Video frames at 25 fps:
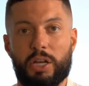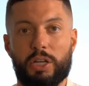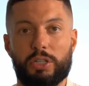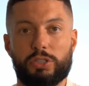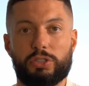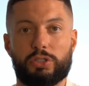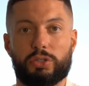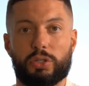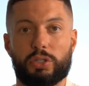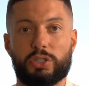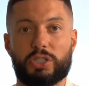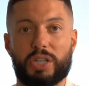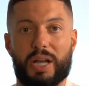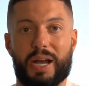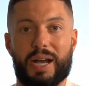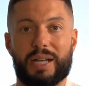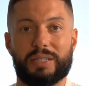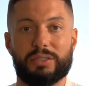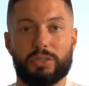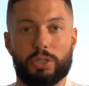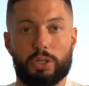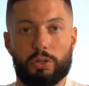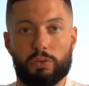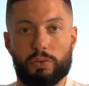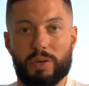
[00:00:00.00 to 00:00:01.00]
such
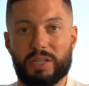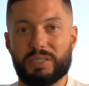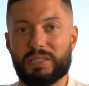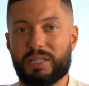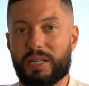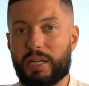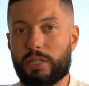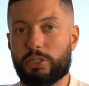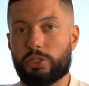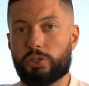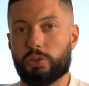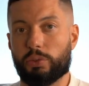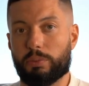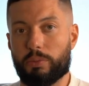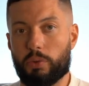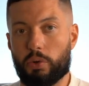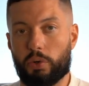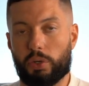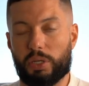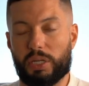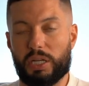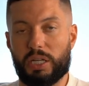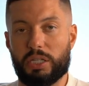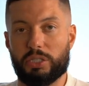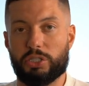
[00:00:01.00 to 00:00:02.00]
as a residential
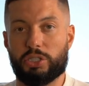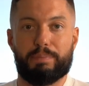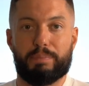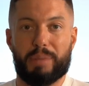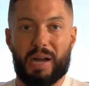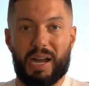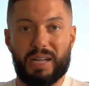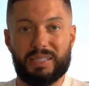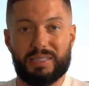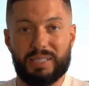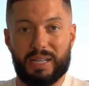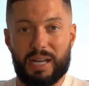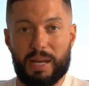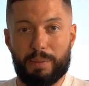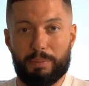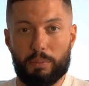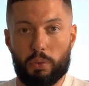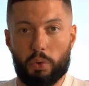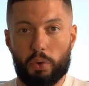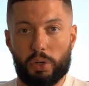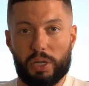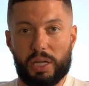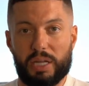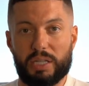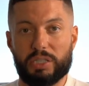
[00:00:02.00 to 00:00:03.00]
mortgage, buy-to-let
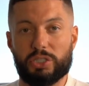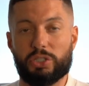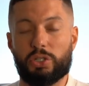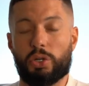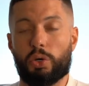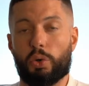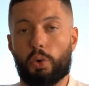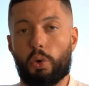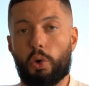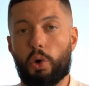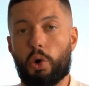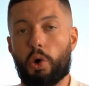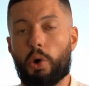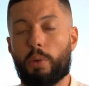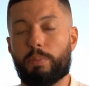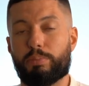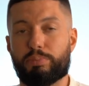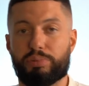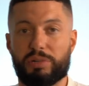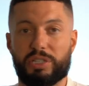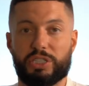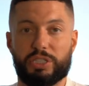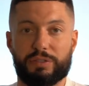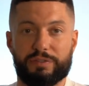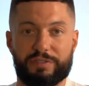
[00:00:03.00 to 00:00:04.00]
mortgage, or
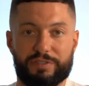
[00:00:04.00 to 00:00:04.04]
bridging